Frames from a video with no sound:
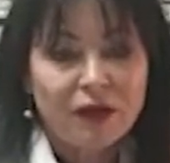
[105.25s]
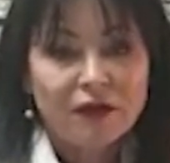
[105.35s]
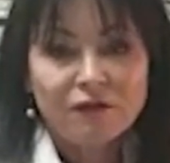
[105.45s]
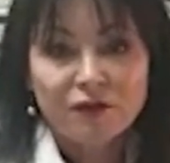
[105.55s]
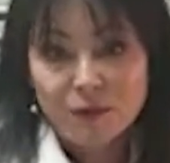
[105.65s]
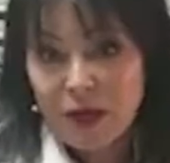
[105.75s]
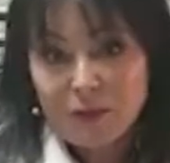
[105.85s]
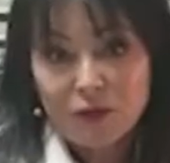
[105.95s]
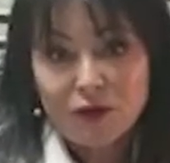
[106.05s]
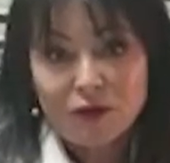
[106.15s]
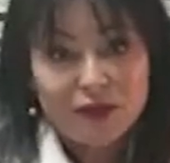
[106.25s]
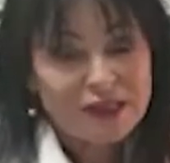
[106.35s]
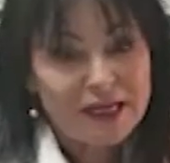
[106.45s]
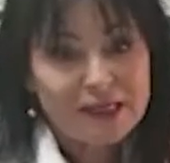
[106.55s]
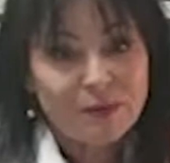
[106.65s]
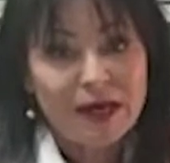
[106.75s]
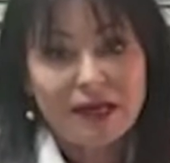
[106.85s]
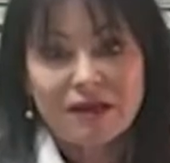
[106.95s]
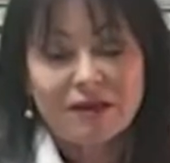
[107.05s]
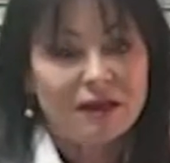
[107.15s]
for the people that are in
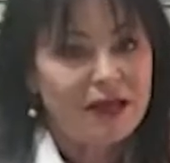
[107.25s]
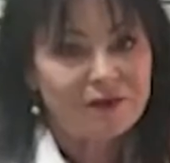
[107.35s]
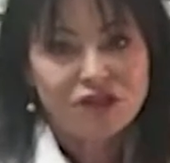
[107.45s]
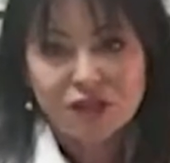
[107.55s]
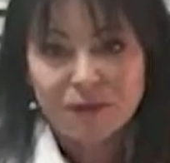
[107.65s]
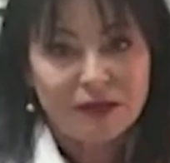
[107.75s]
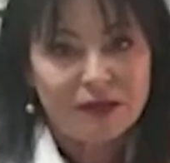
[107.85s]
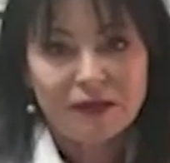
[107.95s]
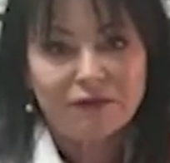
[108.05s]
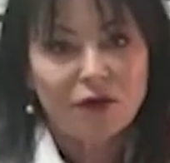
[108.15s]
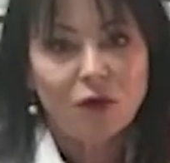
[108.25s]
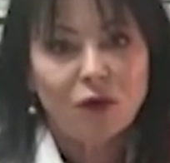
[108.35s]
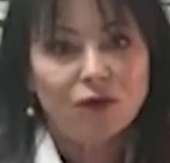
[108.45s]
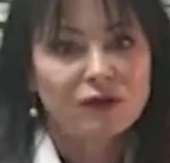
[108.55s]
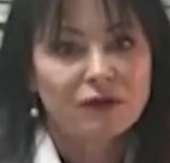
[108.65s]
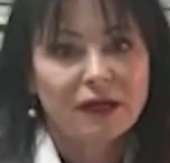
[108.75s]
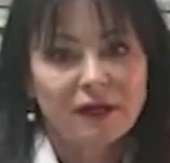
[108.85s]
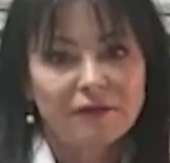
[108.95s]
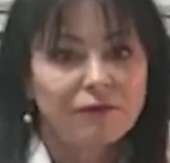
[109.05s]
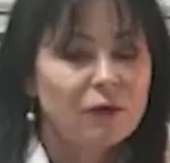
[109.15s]
Tasmania that have shipping involved and have